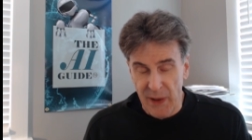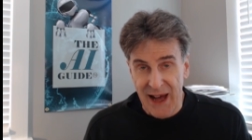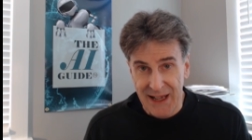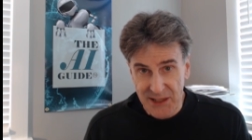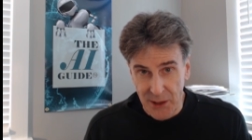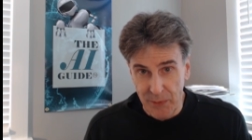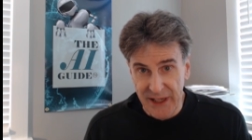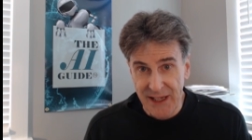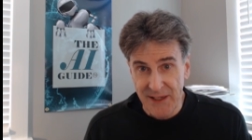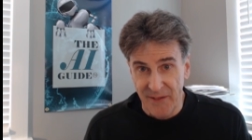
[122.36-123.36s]

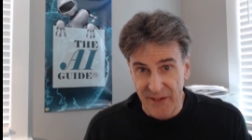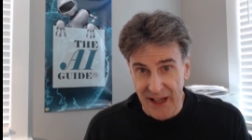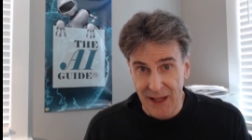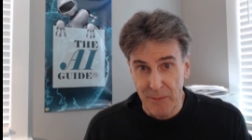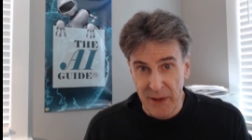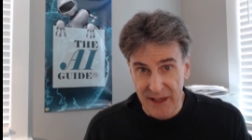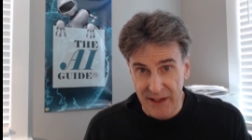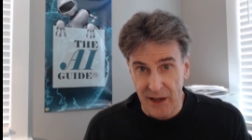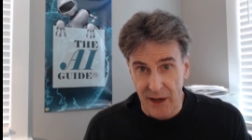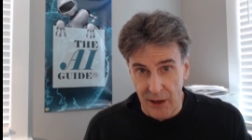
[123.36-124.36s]
possibly developing
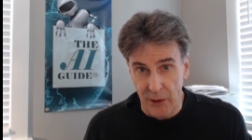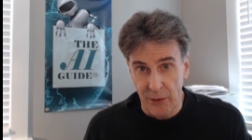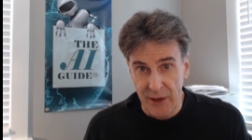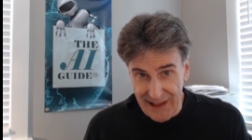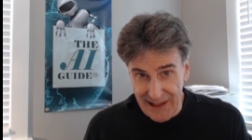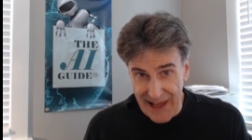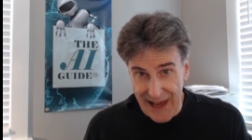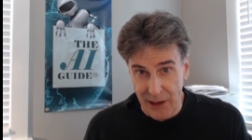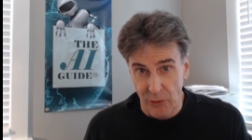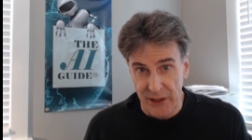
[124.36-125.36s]
their own
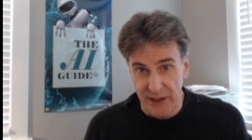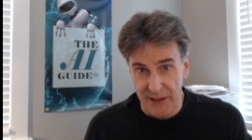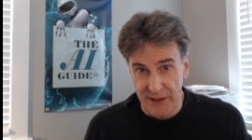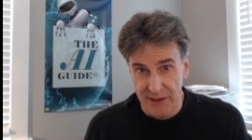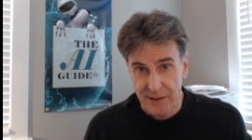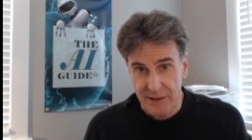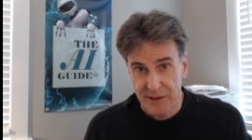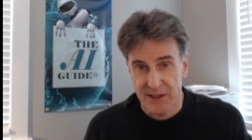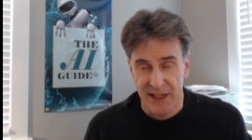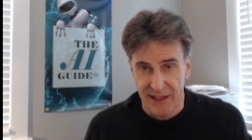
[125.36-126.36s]
languages.
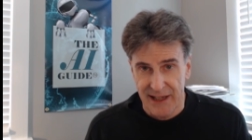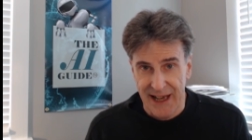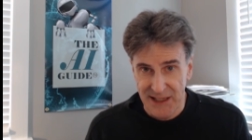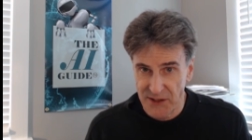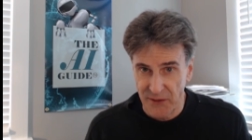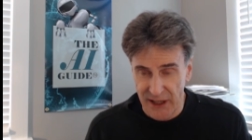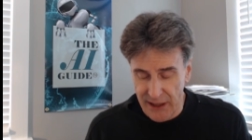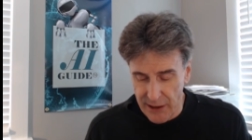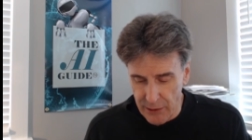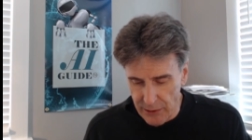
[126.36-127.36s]
See last
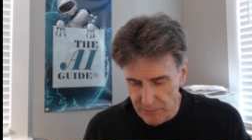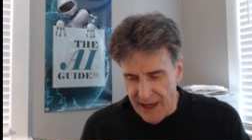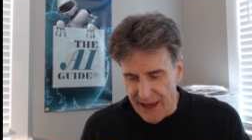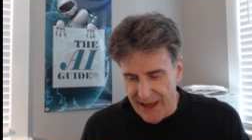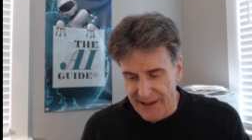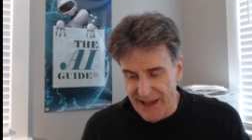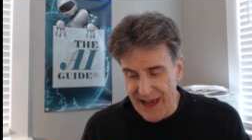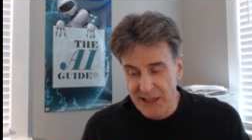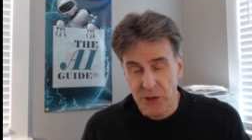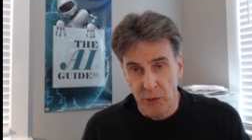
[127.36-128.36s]
video. And
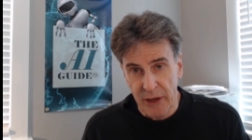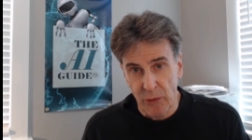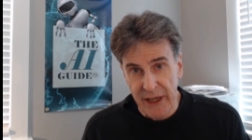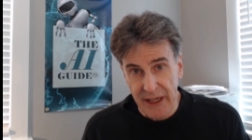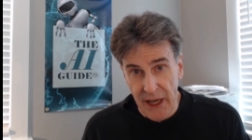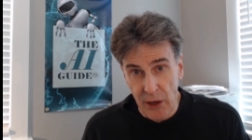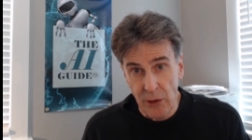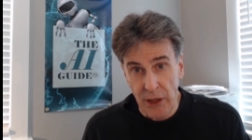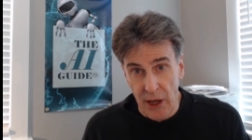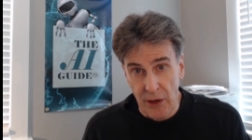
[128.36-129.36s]
that's when we no
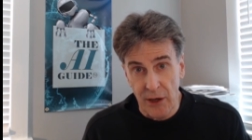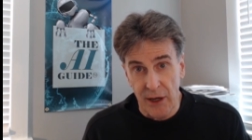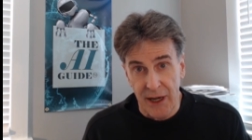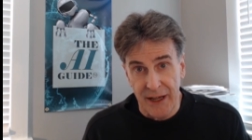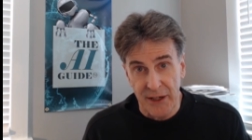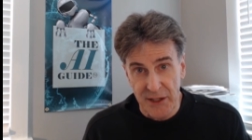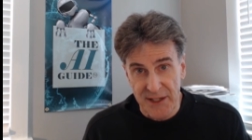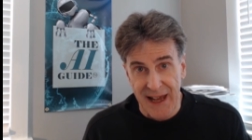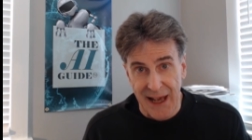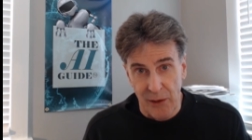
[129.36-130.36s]
longer
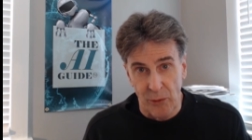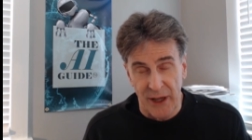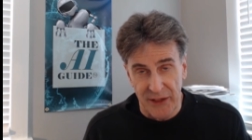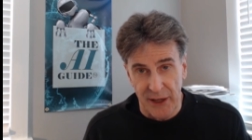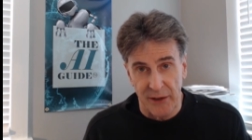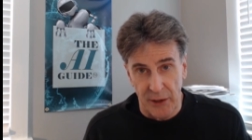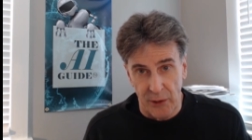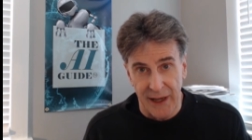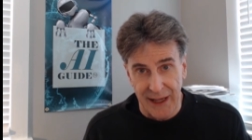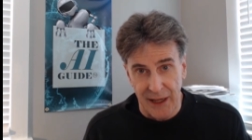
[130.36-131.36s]
understand what they're
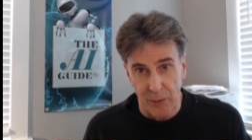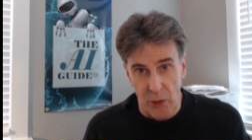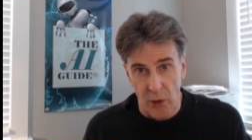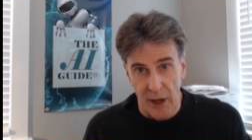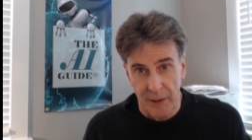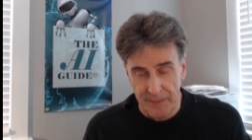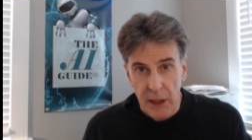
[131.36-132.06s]
doing anymore.